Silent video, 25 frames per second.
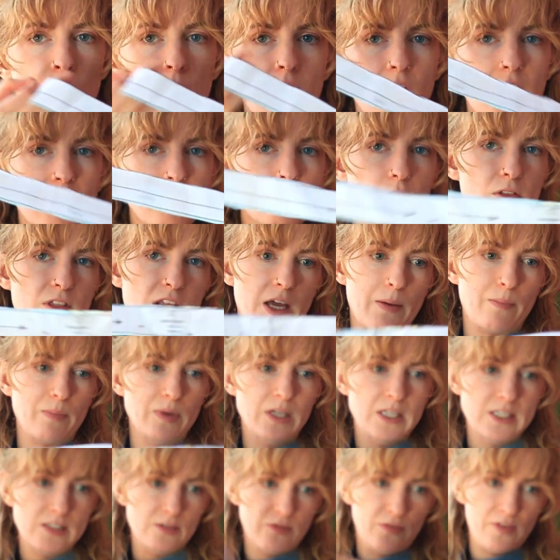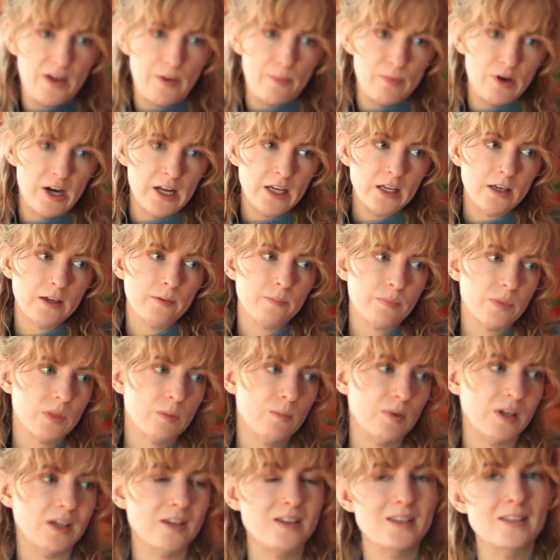I got that piece of fabric
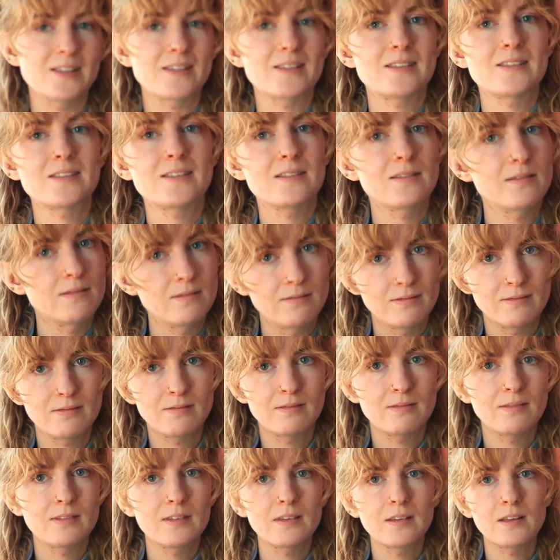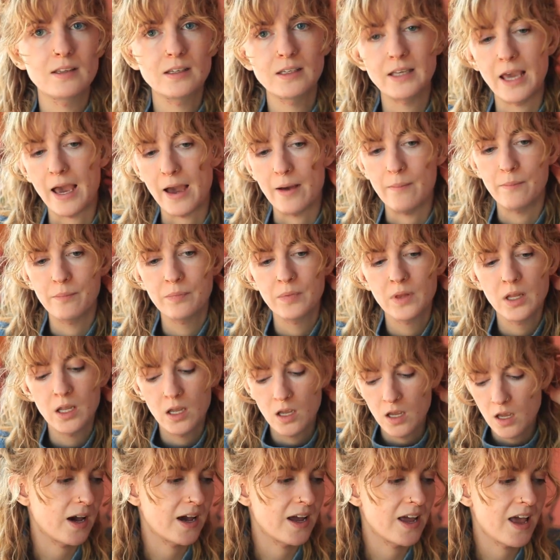because, yeah,
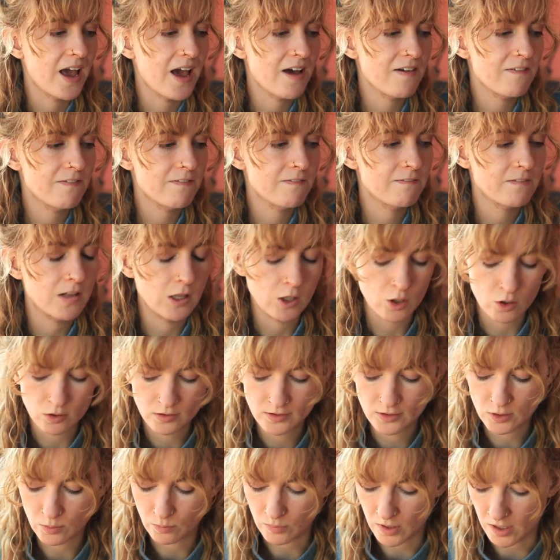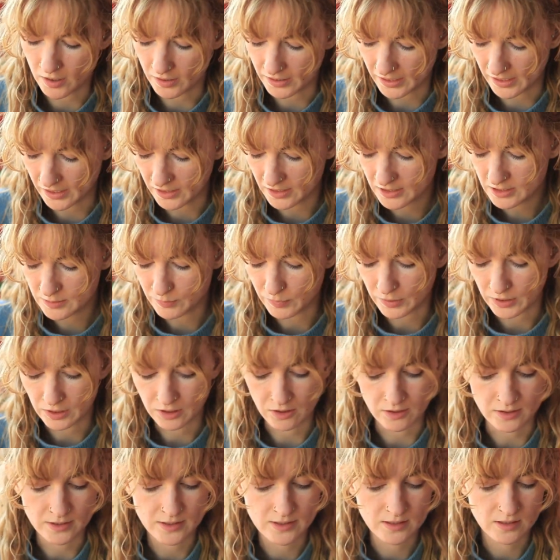I have lost some markings
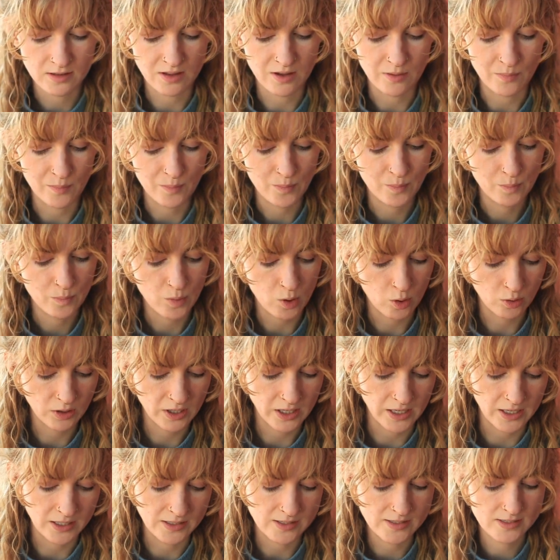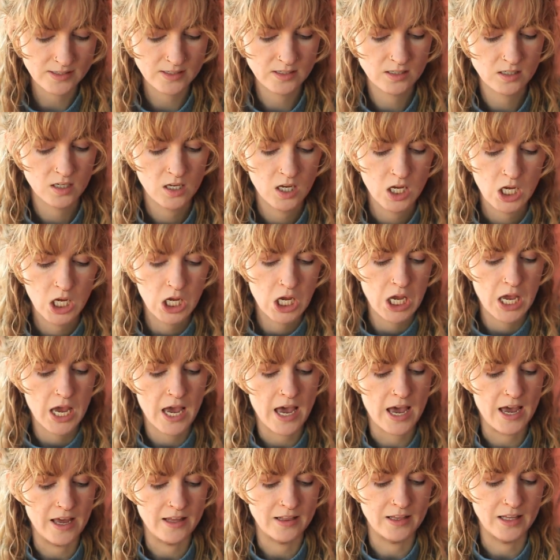because the pockets
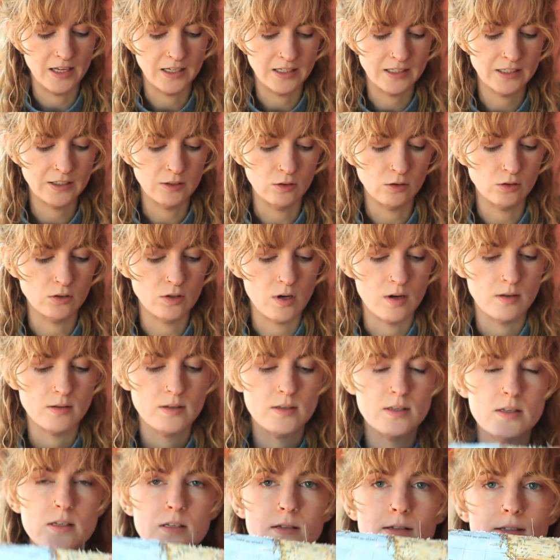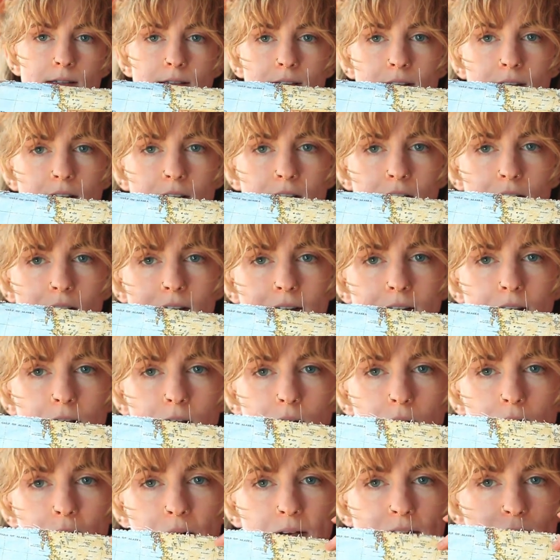had like little dots
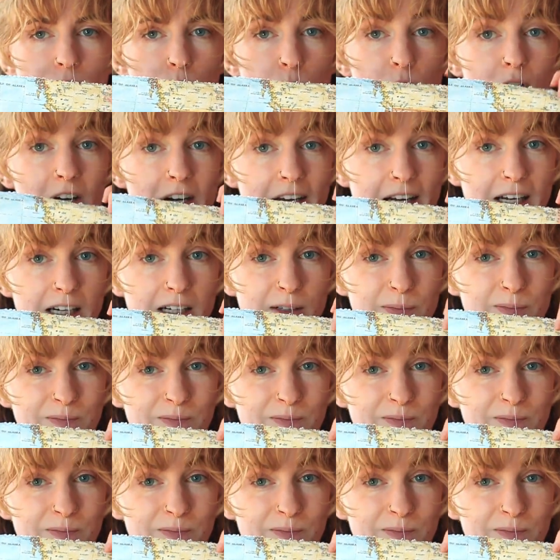somewhere here,